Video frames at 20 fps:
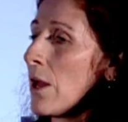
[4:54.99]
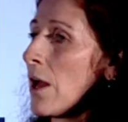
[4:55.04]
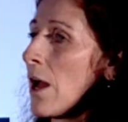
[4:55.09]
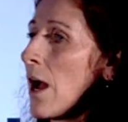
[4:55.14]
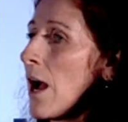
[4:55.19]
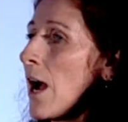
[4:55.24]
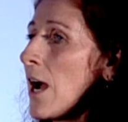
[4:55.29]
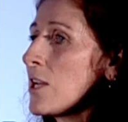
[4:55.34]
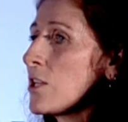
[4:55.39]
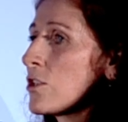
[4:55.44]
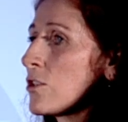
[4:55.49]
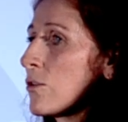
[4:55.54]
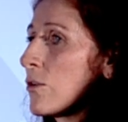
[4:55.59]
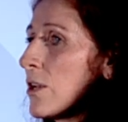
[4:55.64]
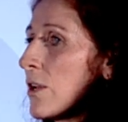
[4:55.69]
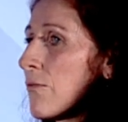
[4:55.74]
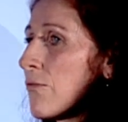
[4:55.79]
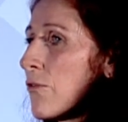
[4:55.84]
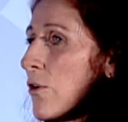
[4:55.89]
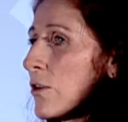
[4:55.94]
I stood
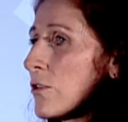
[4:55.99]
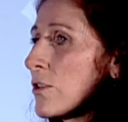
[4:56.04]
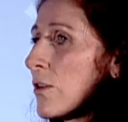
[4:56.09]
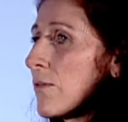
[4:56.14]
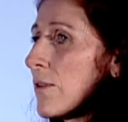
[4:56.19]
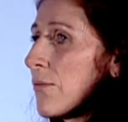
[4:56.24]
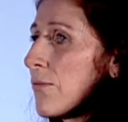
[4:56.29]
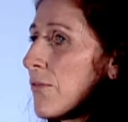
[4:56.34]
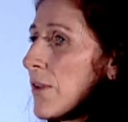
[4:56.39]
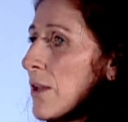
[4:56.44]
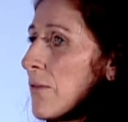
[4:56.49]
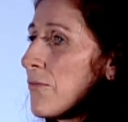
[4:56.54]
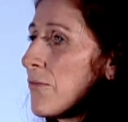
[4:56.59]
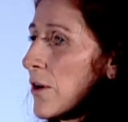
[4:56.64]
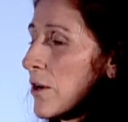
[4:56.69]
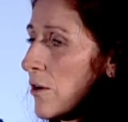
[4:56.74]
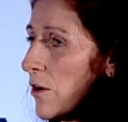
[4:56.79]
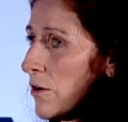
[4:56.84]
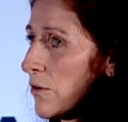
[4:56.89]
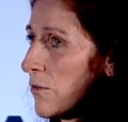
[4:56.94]
in front of the FIFA
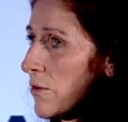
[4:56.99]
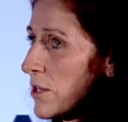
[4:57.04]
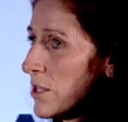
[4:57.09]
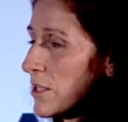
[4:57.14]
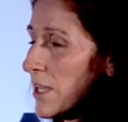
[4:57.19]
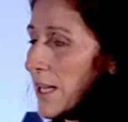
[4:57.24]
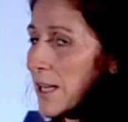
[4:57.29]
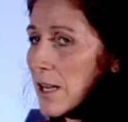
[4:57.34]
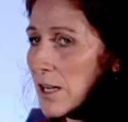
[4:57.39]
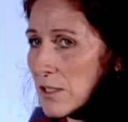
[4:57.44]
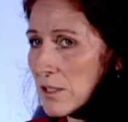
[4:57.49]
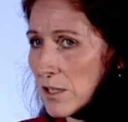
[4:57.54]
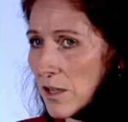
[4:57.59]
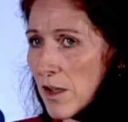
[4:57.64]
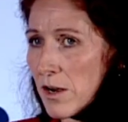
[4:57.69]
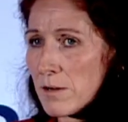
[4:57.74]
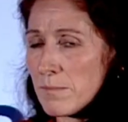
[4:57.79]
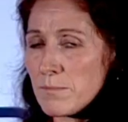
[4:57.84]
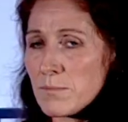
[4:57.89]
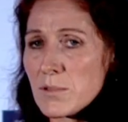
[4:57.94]
Congress in
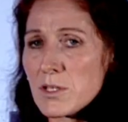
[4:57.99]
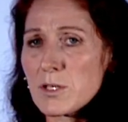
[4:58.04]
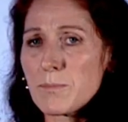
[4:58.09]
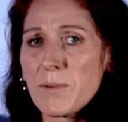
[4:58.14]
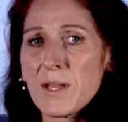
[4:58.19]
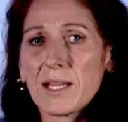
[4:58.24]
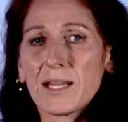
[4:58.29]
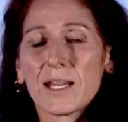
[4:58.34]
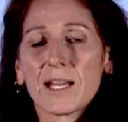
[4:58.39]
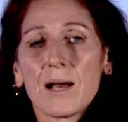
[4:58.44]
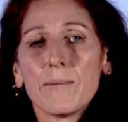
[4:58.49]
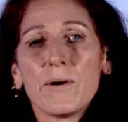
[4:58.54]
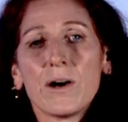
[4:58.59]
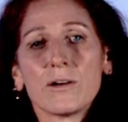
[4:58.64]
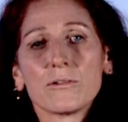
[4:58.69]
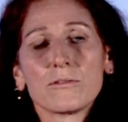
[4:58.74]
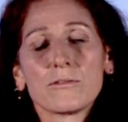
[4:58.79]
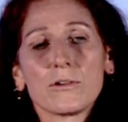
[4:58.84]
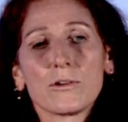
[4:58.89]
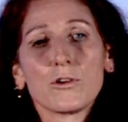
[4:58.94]
Qatar speaking
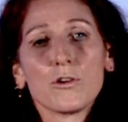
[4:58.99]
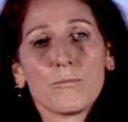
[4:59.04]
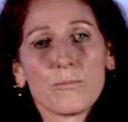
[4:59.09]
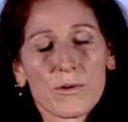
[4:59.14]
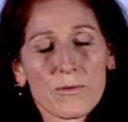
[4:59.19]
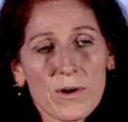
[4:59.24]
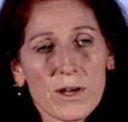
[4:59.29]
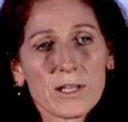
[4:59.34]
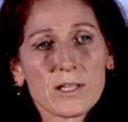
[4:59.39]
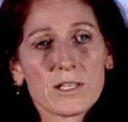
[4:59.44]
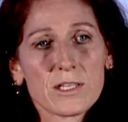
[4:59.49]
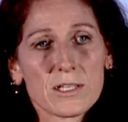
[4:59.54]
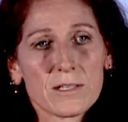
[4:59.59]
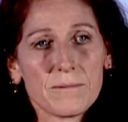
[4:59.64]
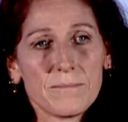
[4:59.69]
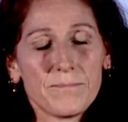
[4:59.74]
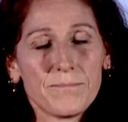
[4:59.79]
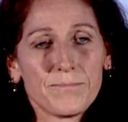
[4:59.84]
about human rights.